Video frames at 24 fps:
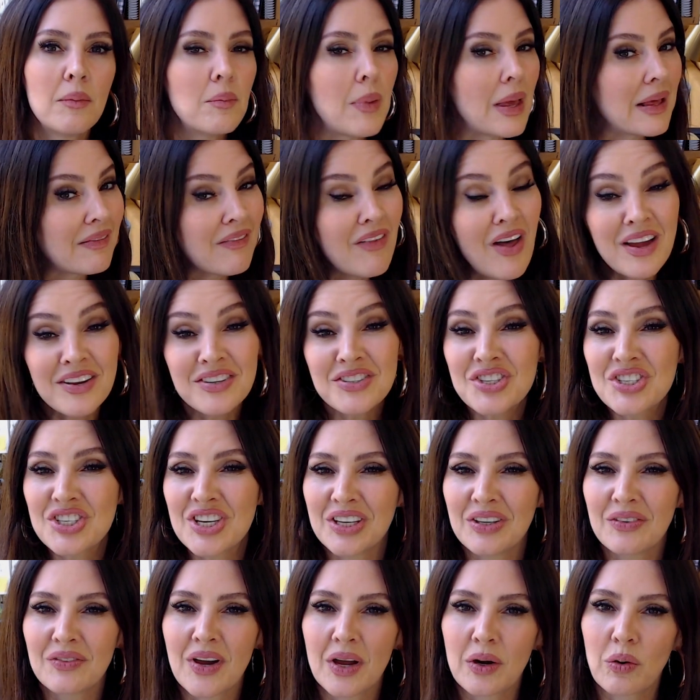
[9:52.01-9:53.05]
make lunch
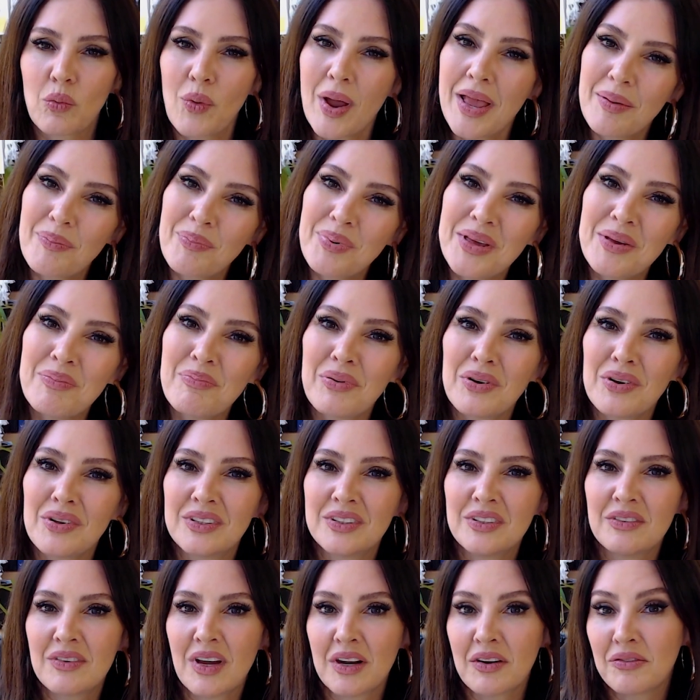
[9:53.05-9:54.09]
and you've got to wake people
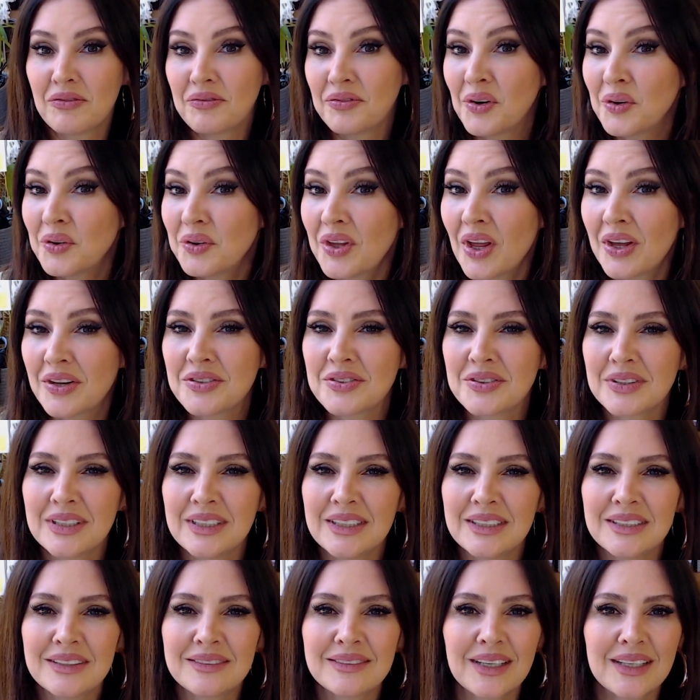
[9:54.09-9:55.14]
and you've got to fold
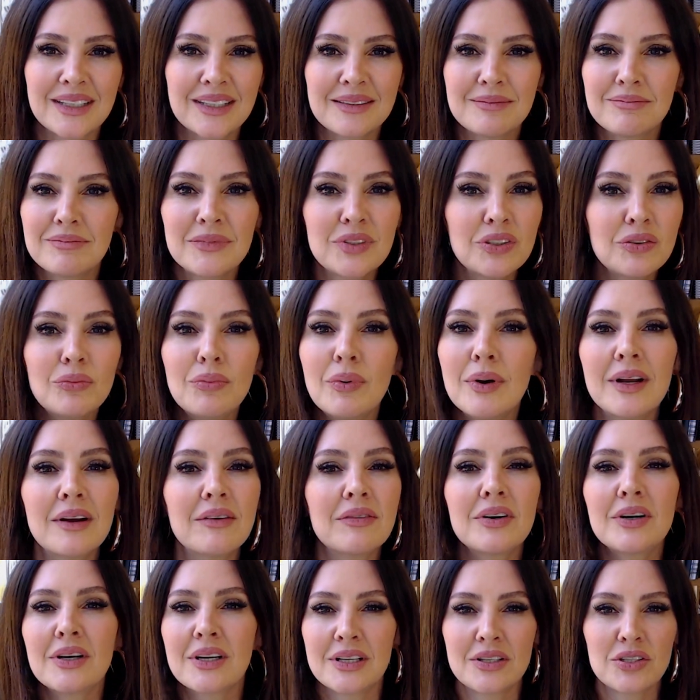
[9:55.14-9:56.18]
laundry and you've got to do
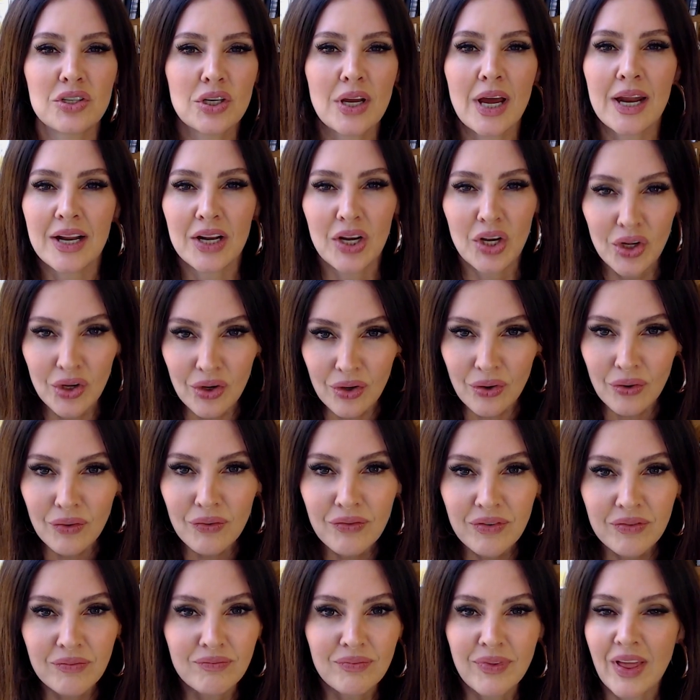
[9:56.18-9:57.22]
whatever it is you got to do,
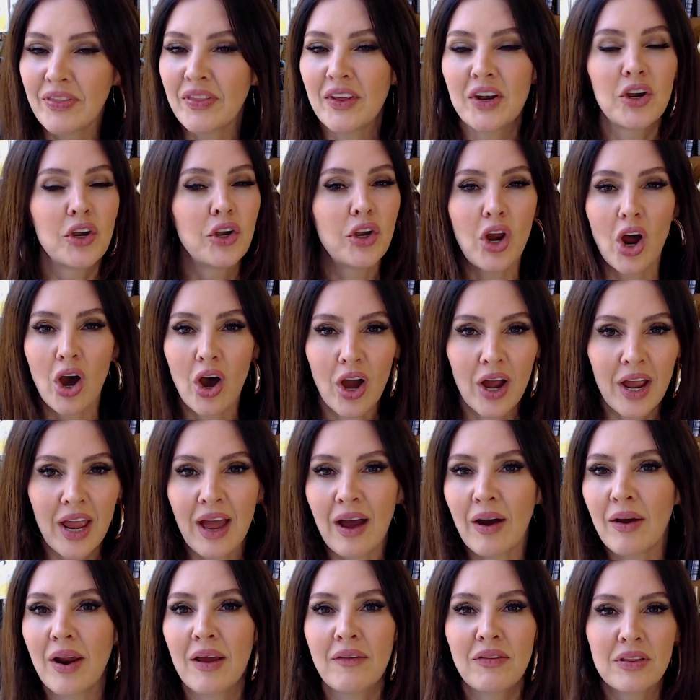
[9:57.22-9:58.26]
let the dog
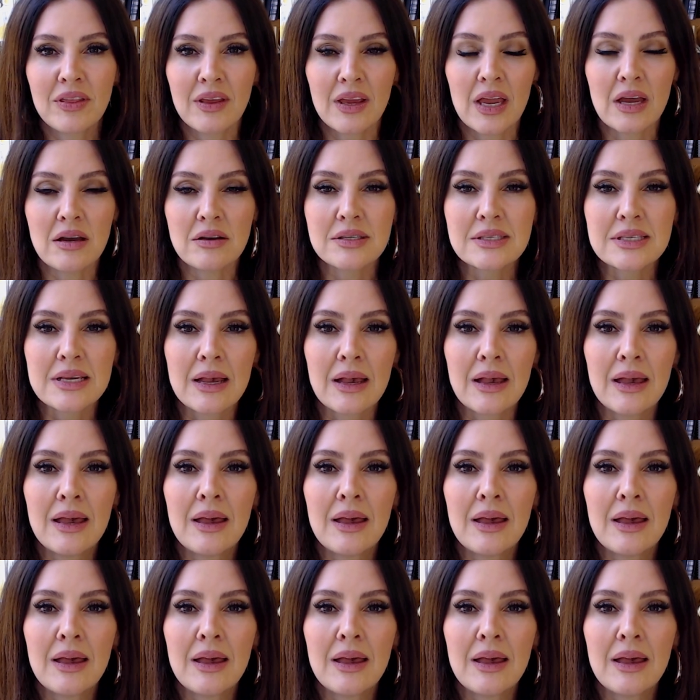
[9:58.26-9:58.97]
out, everything else.